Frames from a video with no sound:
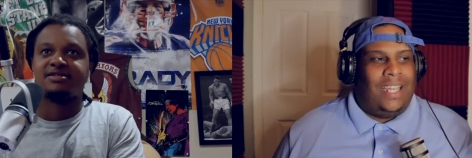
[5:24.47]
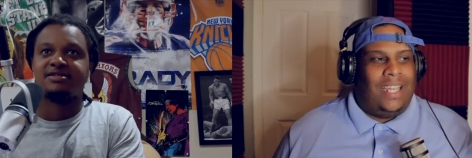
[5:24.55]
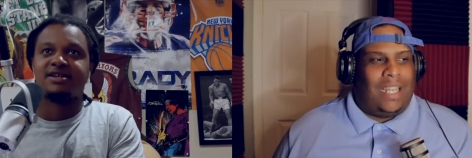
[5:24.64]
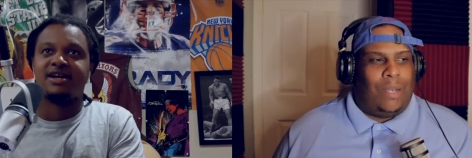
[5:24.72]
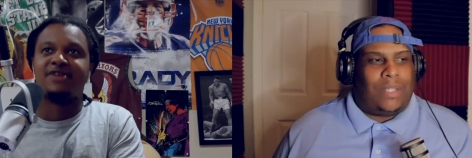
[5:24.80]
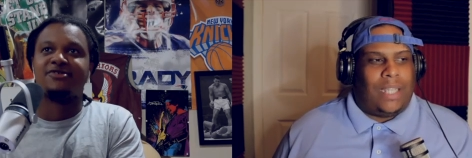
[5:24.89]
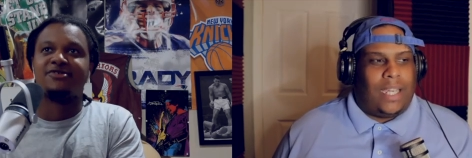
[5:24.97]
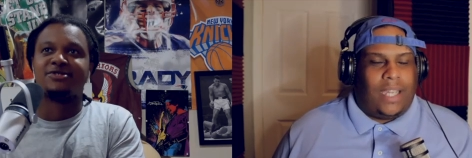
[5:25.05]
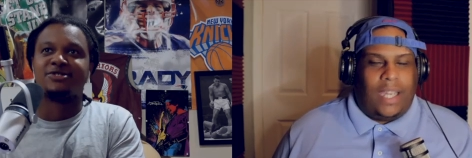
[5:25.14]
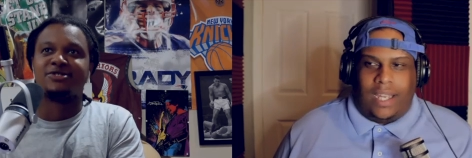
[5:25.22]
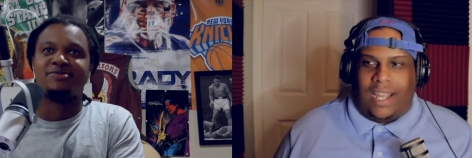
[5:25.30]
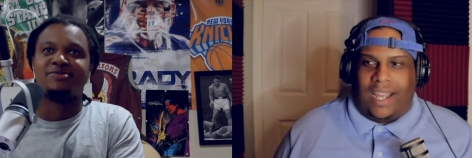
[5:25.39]
Speaker 1: It was like
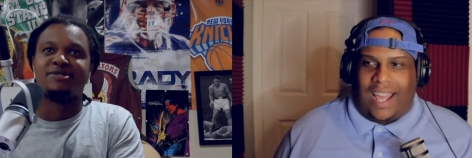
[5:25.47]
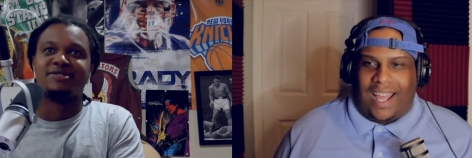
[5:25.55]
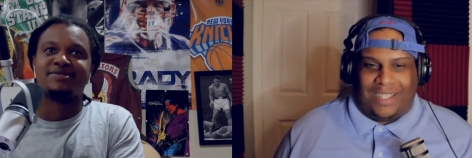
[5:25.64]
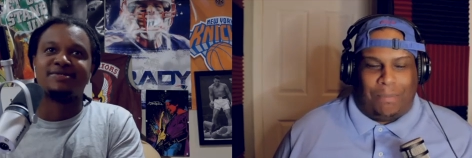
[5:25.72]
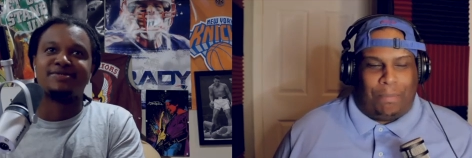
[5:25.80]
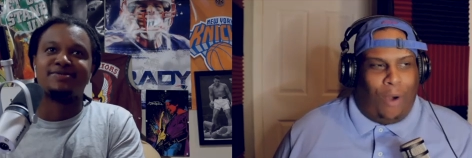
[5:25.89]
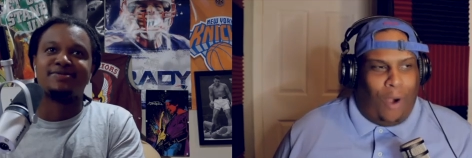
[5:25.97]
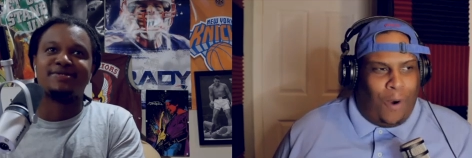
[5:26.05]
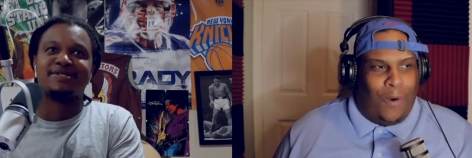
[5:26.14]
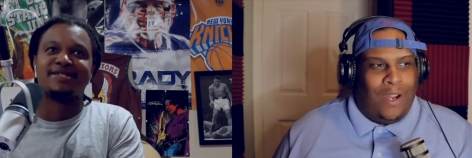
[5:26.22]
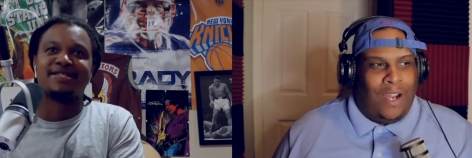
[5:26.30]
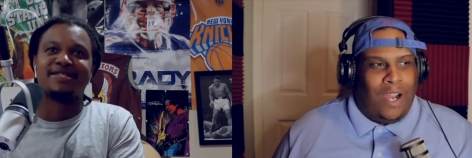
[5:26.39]
as a
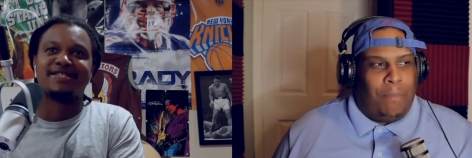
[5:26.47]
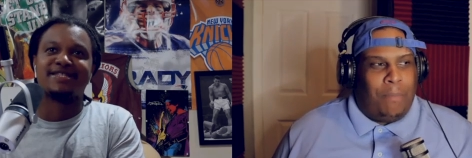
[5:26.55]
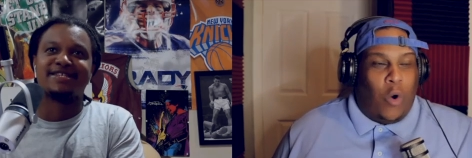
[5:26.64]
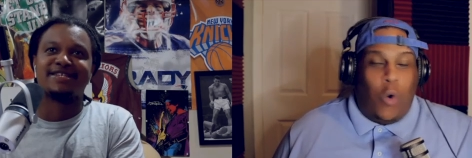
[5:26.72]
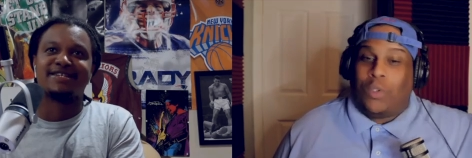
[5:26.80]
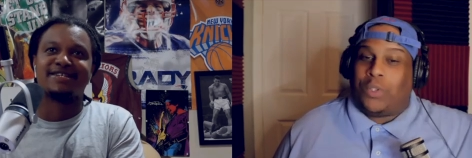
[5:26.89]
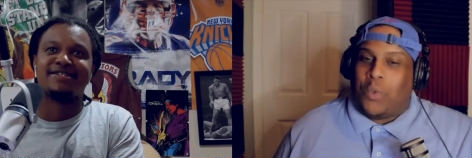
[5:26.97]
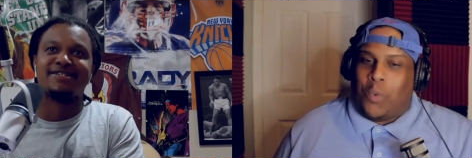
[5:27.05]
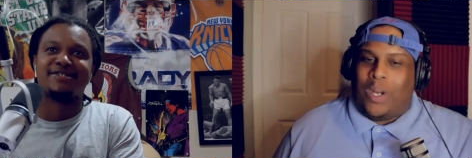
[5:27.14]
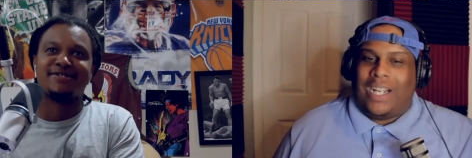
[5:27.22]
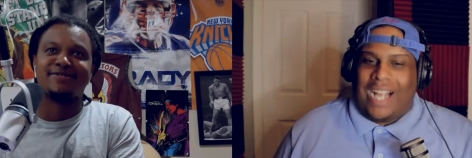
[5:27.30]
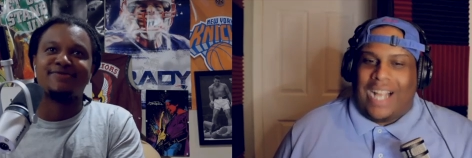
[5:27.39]
pro, but who was the
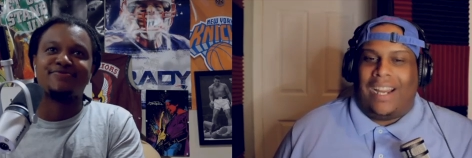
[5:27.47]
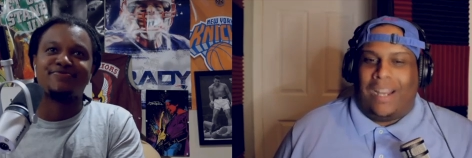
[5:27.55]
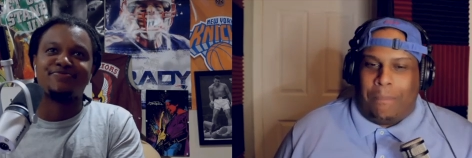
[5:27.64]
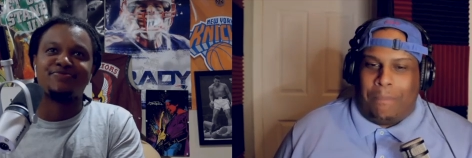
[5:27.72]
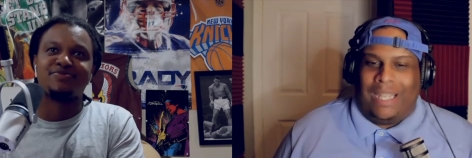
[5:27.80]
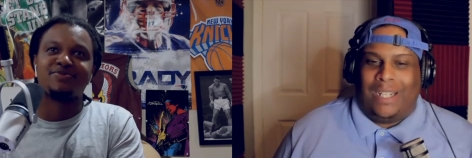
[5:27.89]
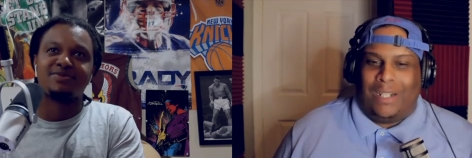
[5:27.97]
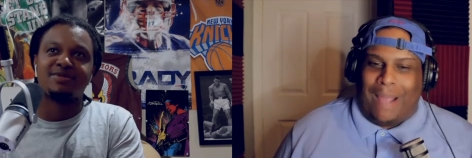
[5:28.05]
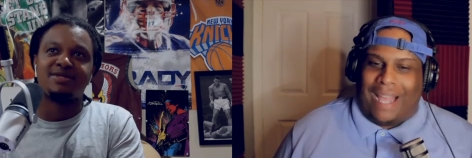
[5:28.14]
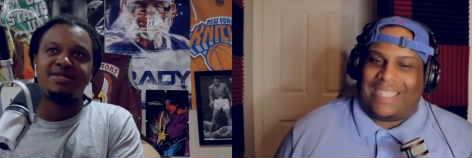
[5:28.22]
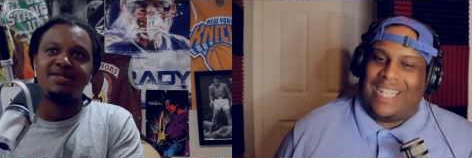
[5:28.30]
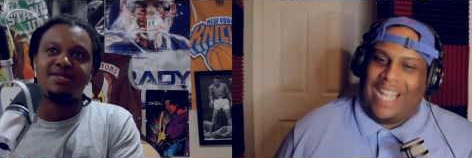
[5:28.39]
one guy that beat him
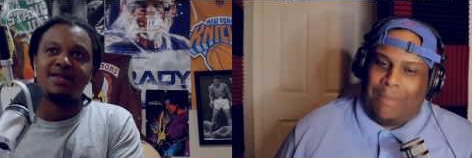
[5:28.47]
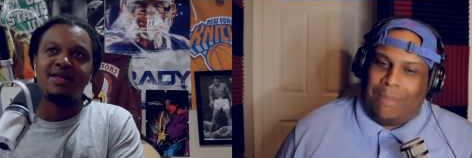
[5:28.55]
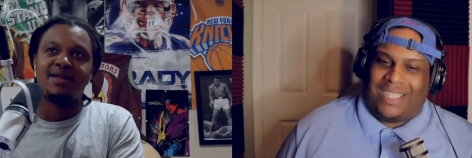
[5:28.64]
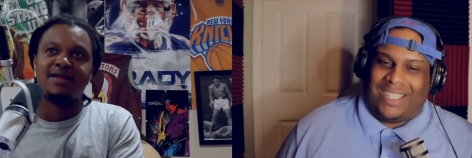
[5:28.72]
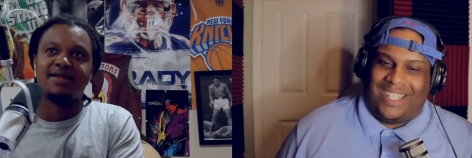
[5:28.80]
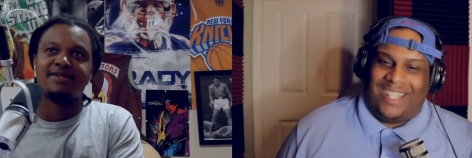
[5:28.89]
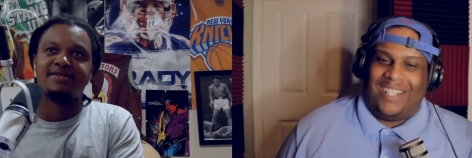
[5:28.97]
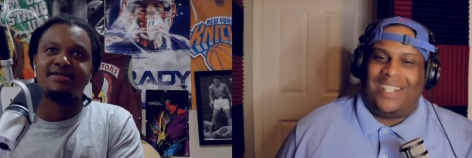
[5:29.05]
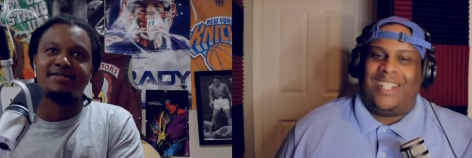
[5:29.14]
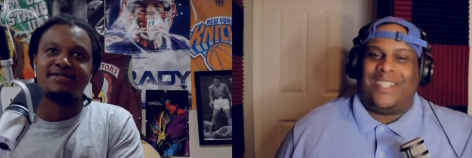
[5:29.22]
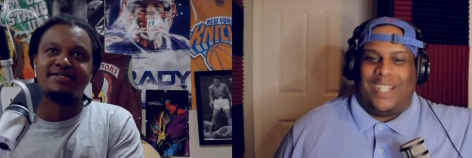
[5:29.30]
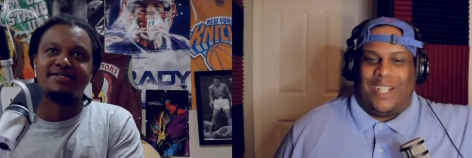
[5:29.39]
as an amateur?
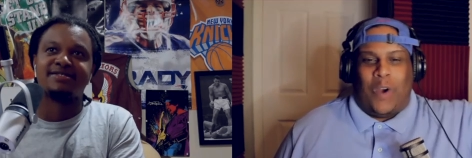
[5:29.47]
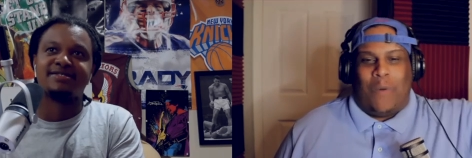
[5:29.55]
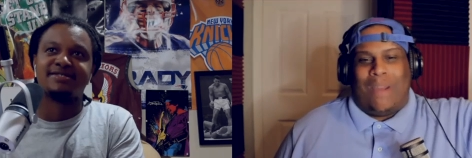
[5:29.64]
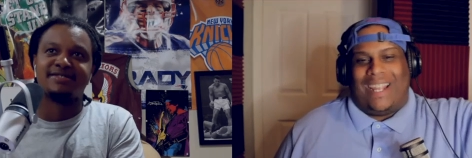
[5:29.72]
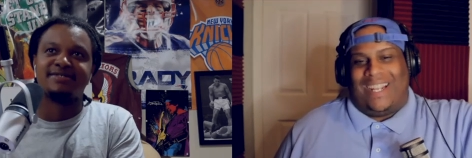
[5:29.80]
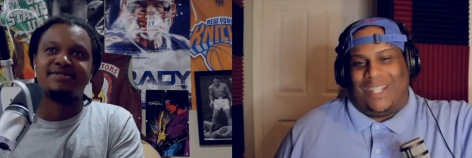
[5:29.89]
So they go back and get the